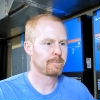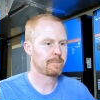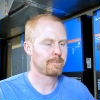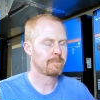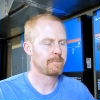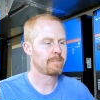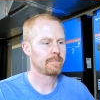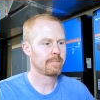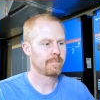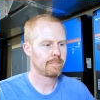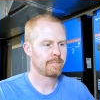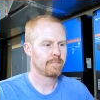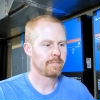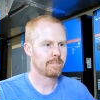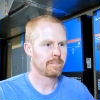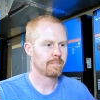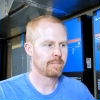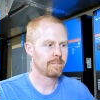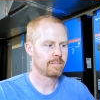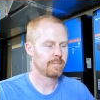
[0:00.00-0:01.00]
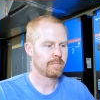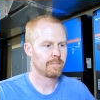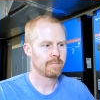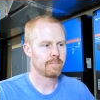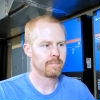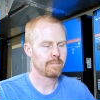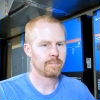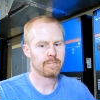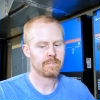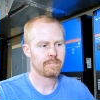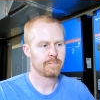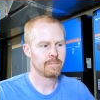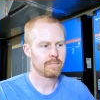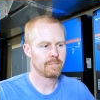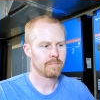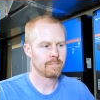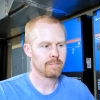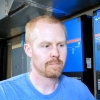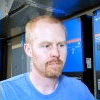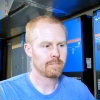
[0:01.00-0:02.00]

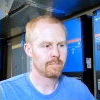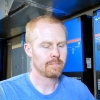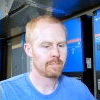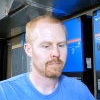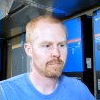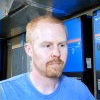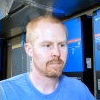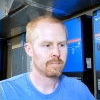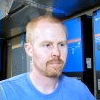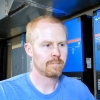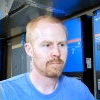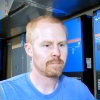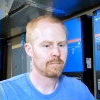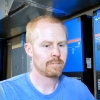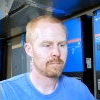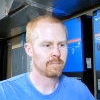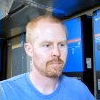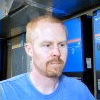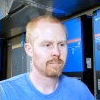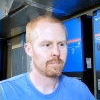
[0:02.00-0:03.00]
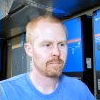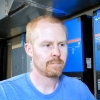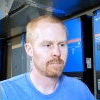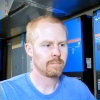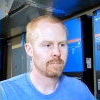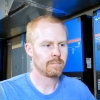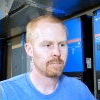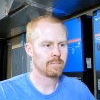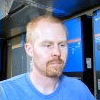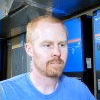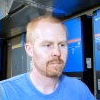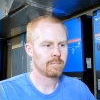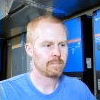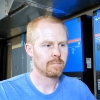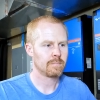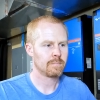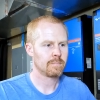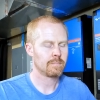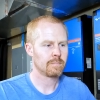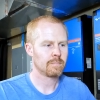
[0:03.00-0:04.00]

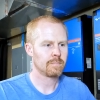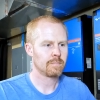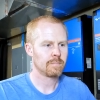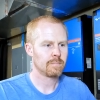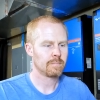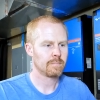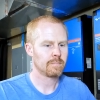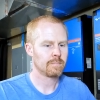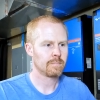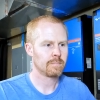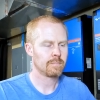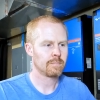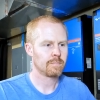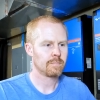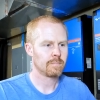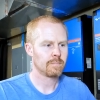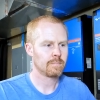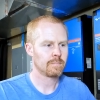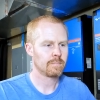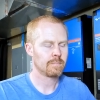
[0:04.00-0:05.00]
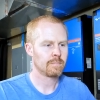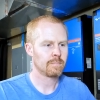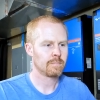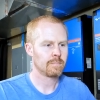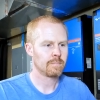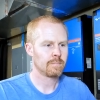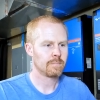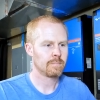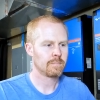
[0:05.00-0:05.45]
No one is speaking in this clip.